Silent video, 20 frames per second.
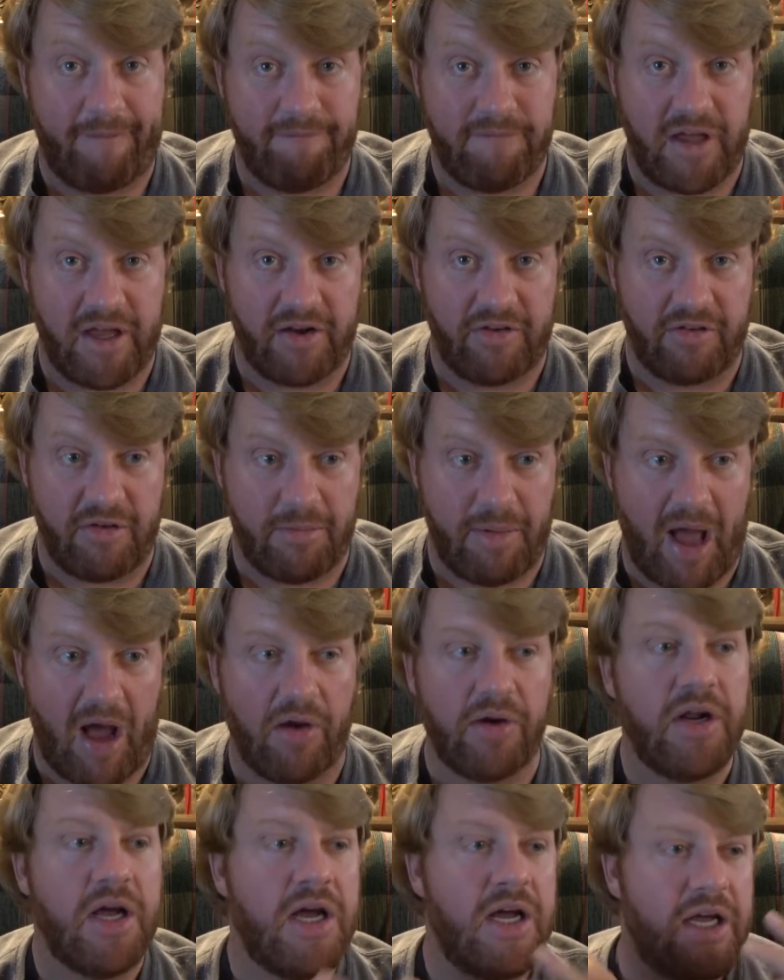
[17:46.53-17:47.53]
It is
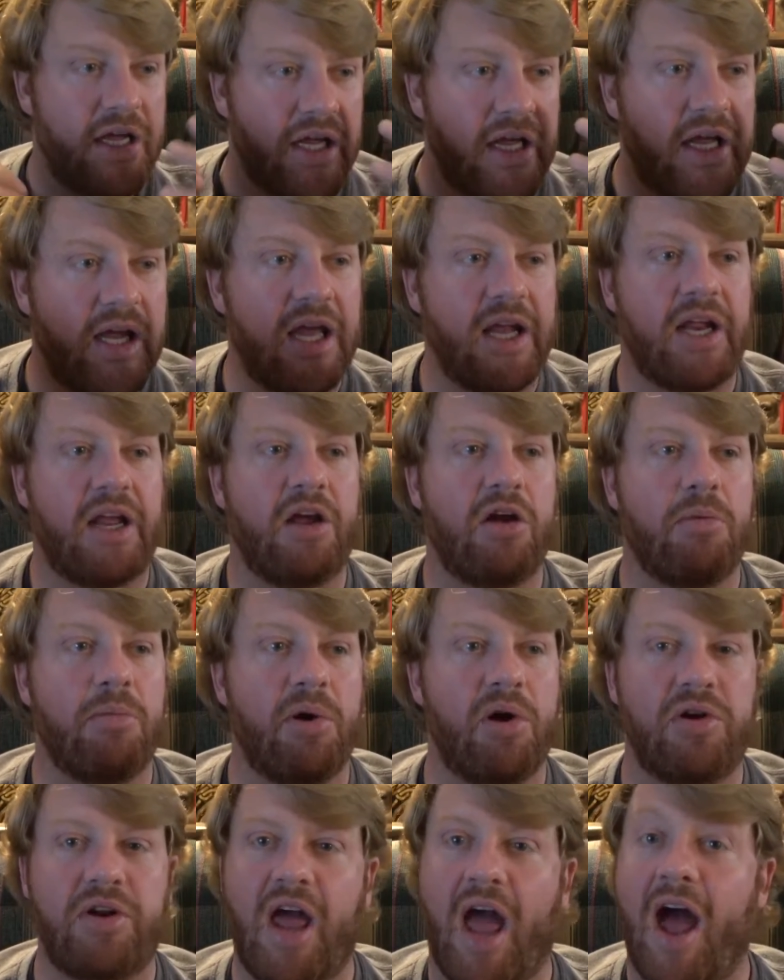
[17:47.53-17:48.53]
about getting your
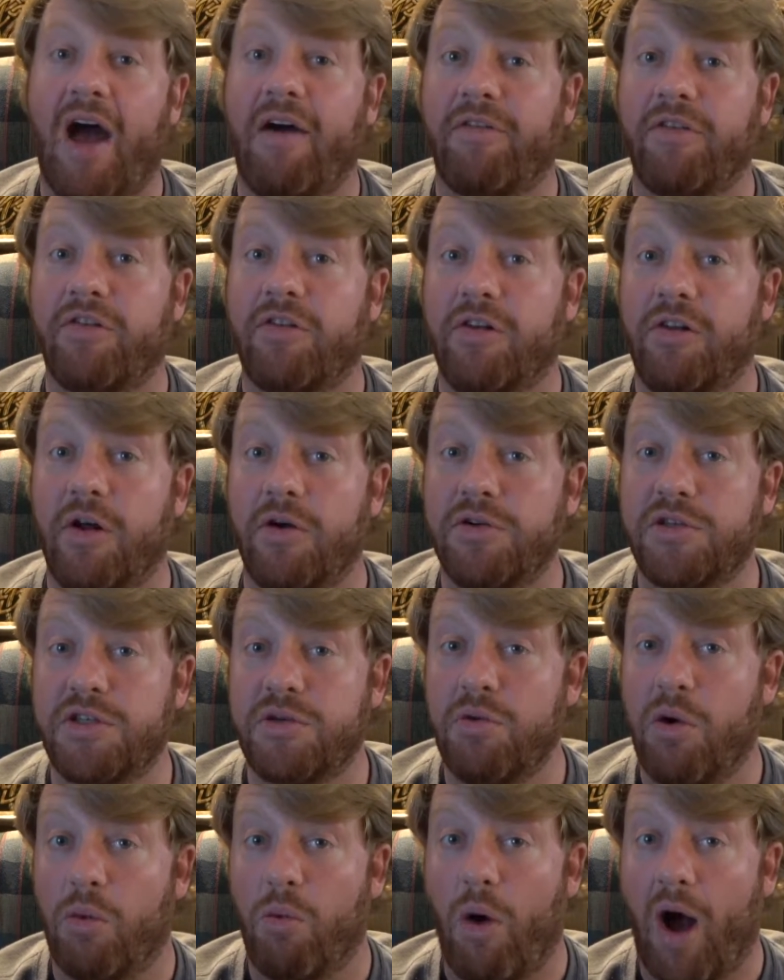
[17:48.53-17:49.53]
bird to have as close
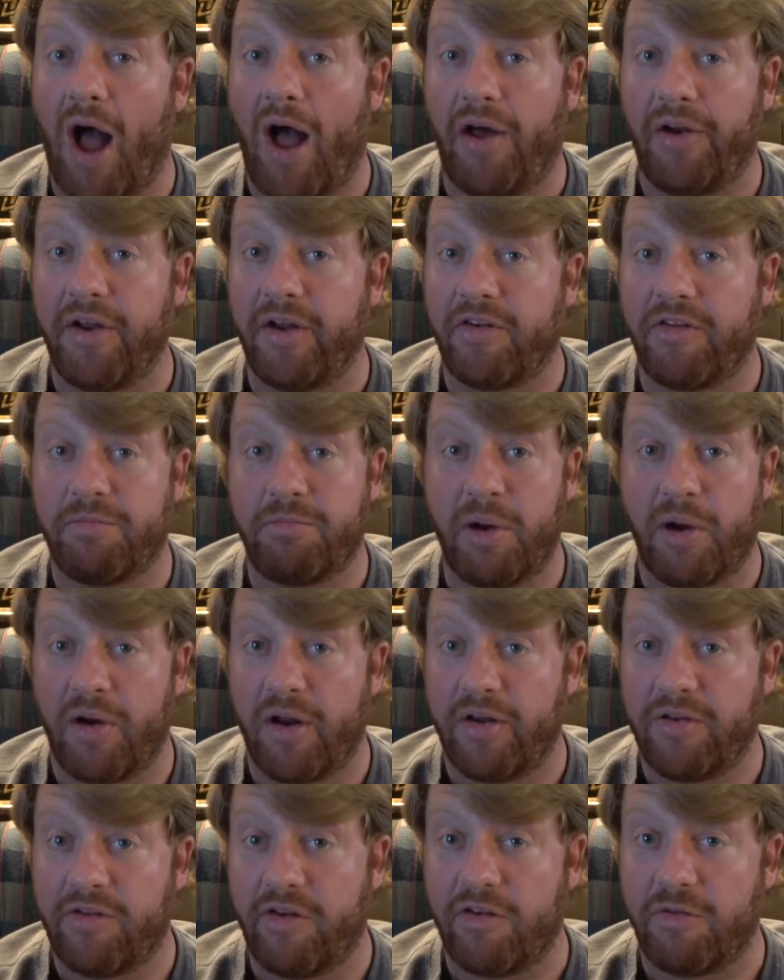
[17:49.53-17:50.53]
to a wild
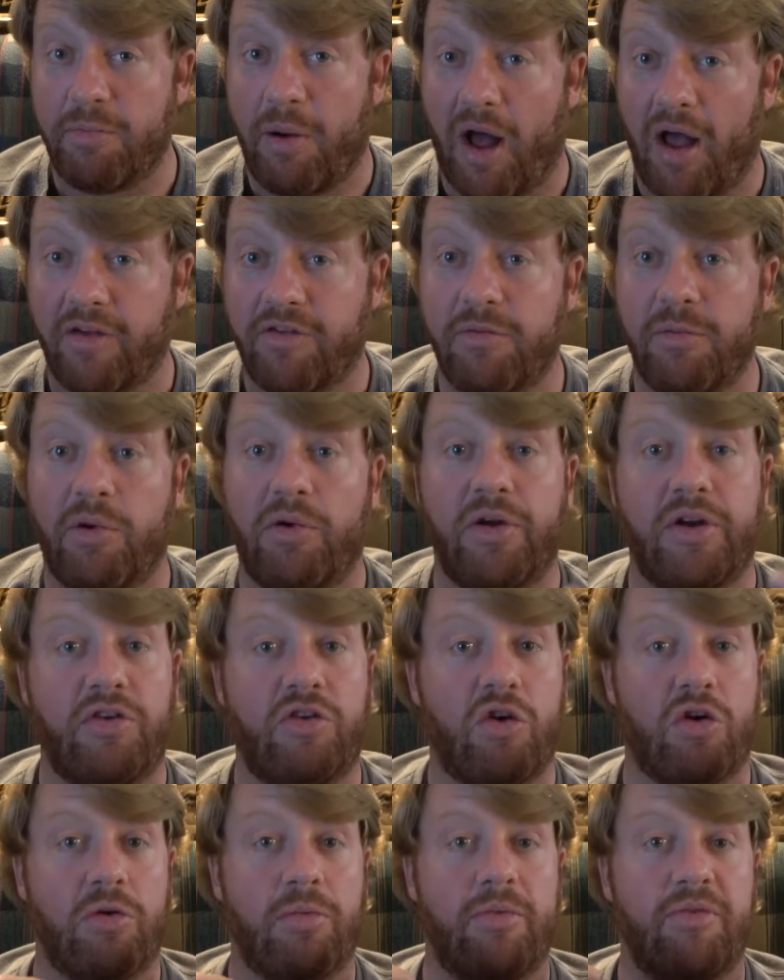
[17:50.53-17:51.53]
experience as possible in
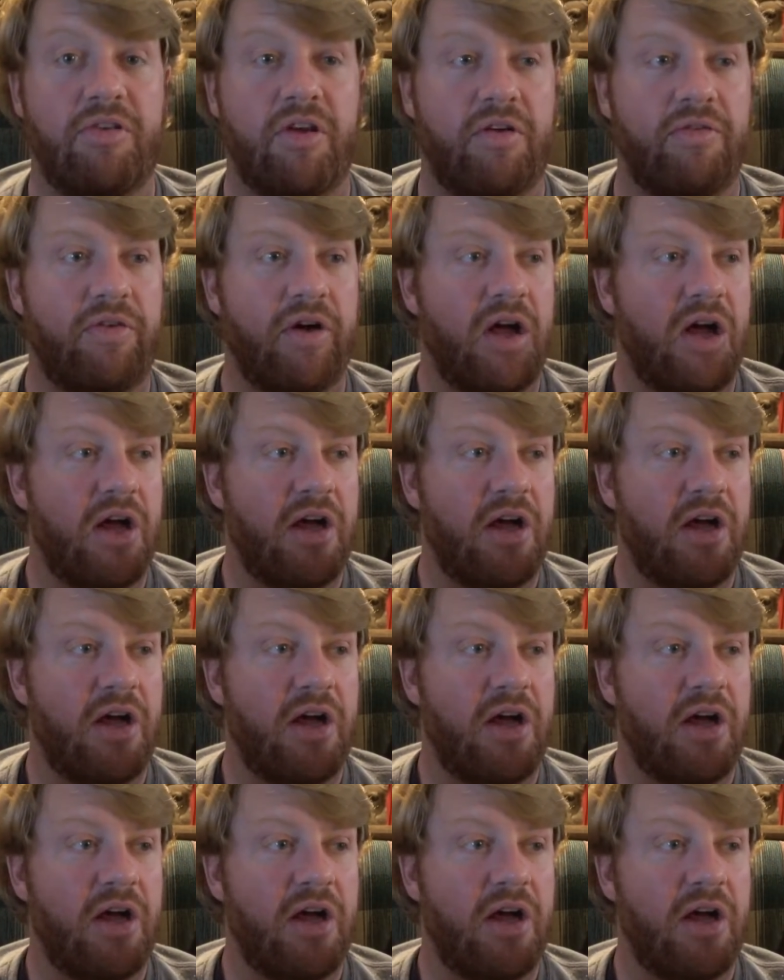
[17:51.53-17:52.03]
terms of